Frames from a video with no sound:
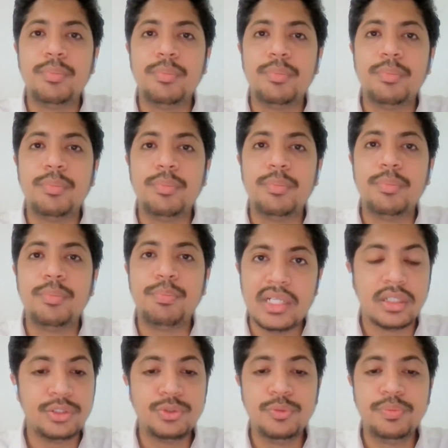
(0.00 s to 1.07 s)

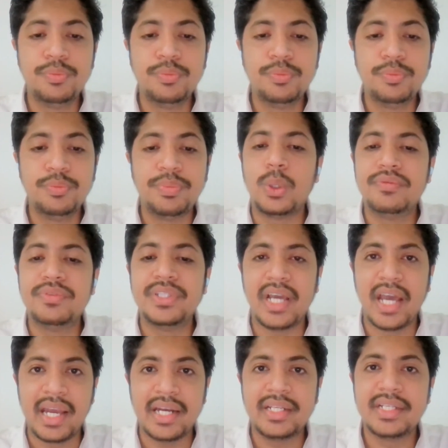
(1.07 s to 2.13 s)
The two parts
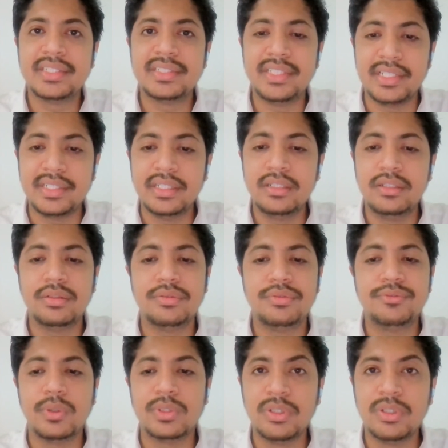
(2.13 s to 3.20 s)
of the Act
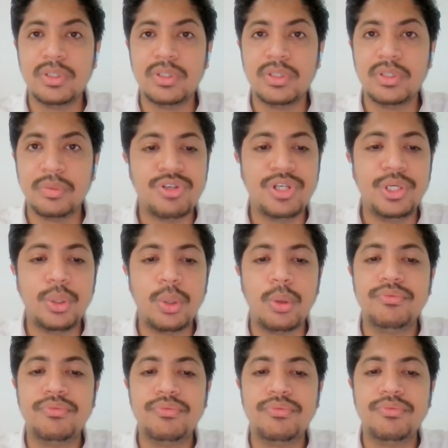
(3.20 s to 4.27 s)
gazetted for the
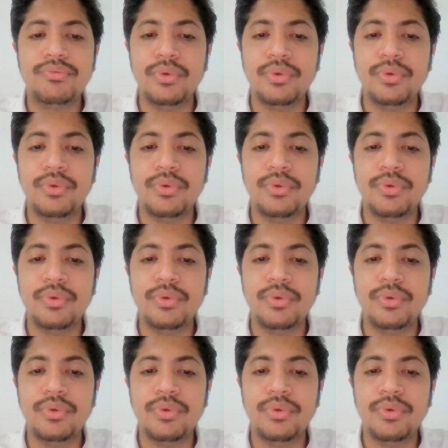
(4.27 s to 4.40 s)
Ministry of